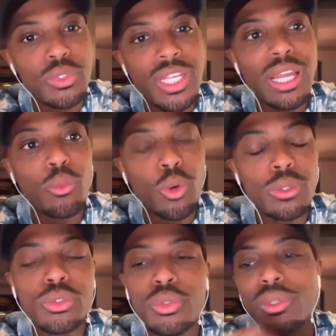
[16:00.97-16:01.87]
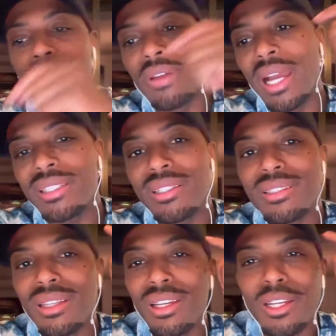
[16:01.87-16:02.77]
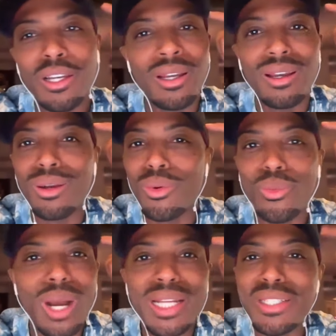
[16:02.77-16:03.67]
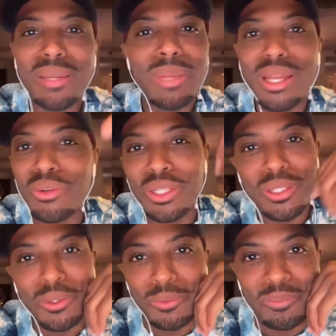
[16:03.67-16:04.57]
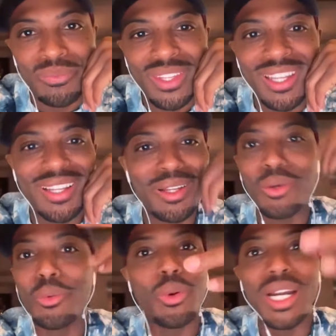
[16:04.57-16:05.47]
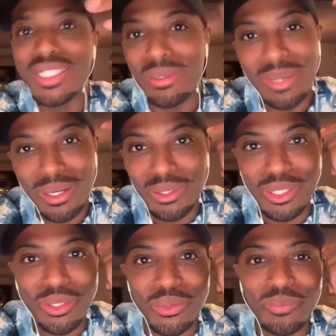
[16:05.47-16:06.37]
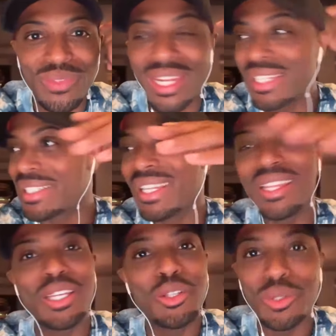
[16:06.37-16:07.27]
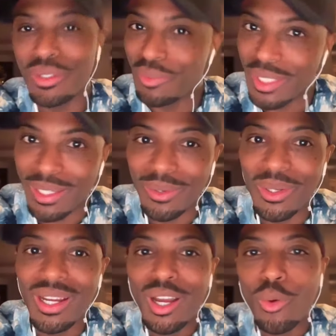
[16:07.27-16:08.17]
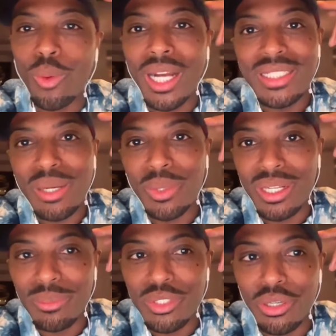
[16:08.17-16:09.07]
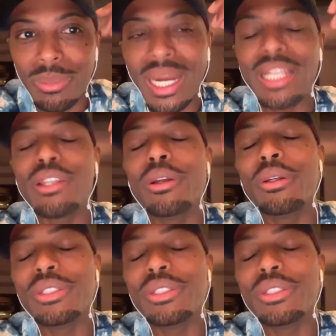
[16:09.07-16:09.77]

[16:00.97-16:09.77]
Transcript: say that were true, the fact is, why does that matter to you? Why does that matter to you? That has nothing to do with the video. Why is that what comes to your mind? You're